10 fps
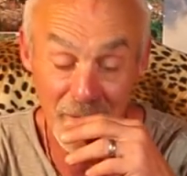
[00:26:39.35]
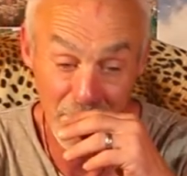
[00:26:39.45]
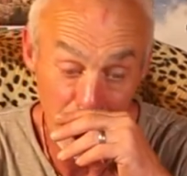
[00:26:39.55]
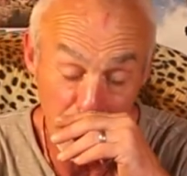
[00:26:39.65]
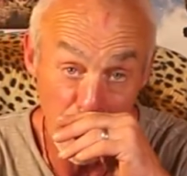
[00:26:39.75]
You
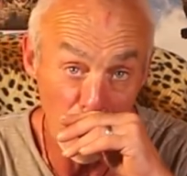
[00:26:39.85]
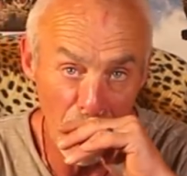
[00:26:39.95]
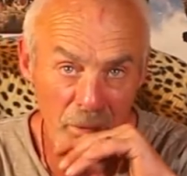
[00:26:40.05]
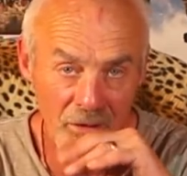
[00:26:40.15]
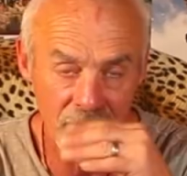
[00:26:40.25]
know, it didn't look
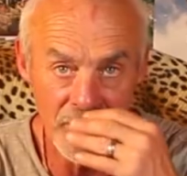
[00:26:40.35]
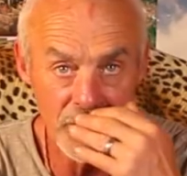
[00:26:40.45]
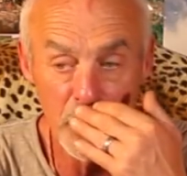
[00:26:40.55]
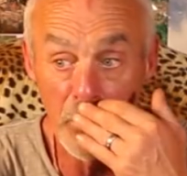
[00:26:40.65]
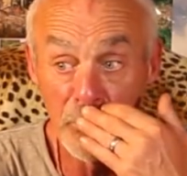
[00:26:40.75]
like big
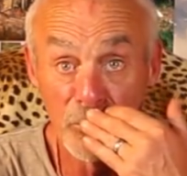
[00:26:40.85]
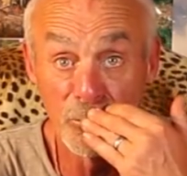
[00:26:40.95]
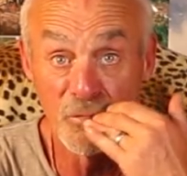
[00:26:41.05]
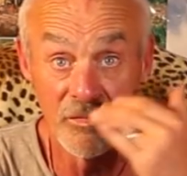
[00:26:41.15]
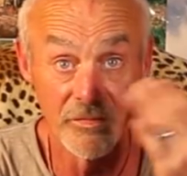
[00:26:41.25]
fish, but
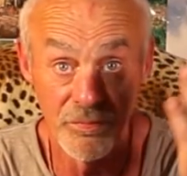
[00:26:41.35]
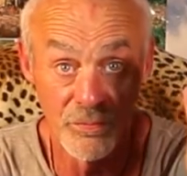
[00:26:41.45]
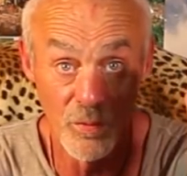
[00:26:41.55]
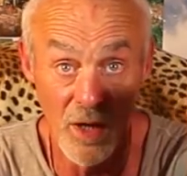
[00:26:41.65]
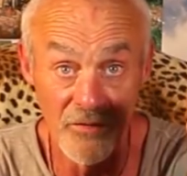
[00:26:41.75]

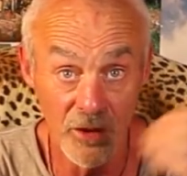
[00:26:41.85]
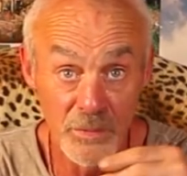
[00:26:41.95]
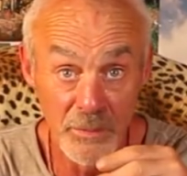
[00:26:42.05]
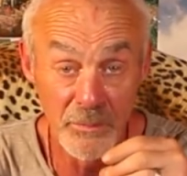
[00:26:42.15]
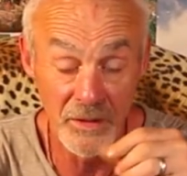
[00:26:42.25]
whatever, there
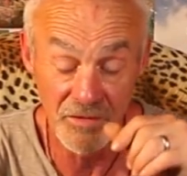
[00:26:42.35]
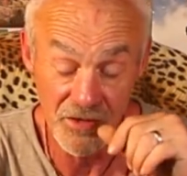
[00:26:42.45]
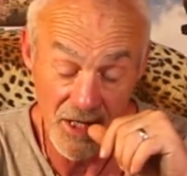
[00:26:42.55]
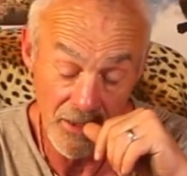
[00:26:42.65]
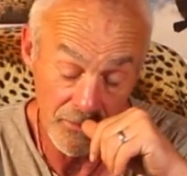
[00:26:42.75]
could have been big
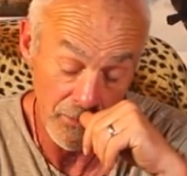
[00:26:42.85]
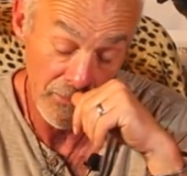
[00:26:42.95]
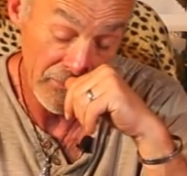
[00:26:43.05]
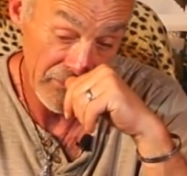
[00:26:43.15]
fish down there.